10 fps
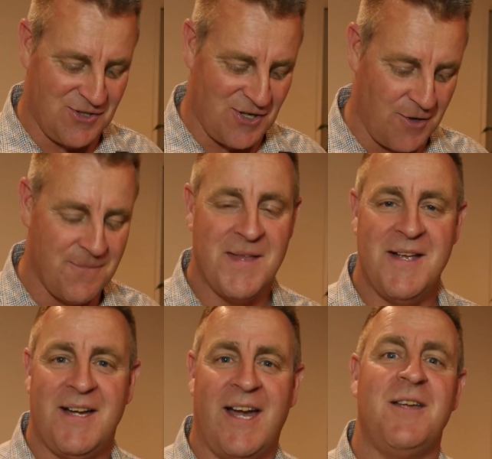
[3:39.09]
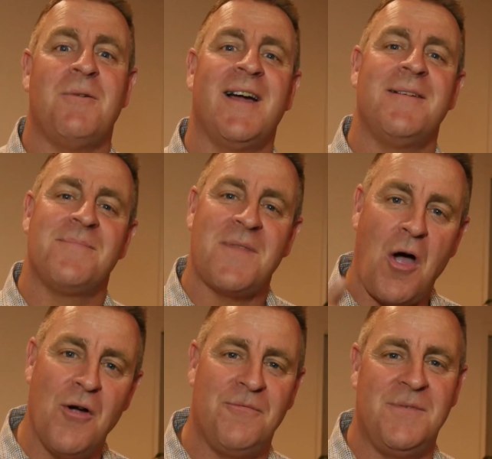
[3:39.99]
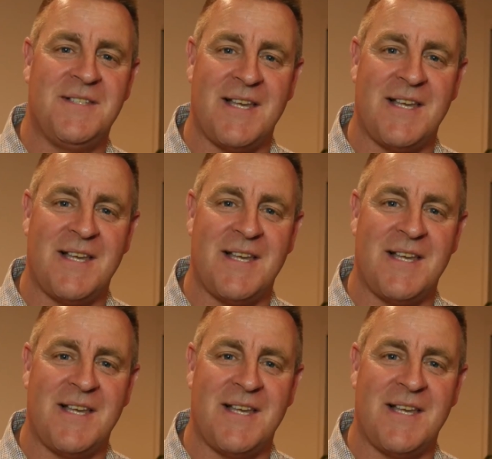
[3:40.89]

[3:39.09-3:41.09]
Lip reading: So anyway, hope this